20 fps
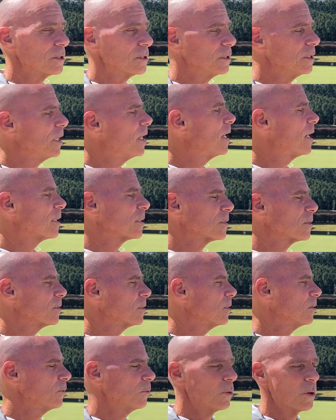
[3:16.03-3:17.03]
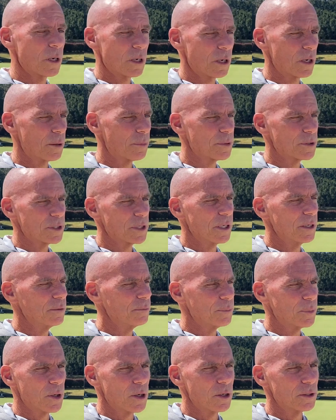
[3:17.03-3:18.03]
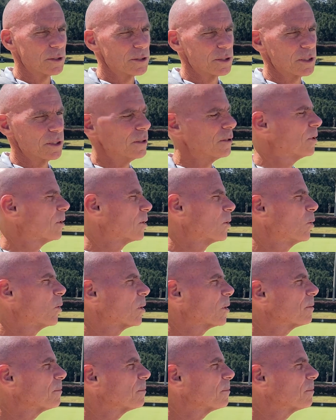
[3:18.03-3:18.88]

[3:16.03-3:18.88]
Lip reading: Yes, 100% ball is in her court.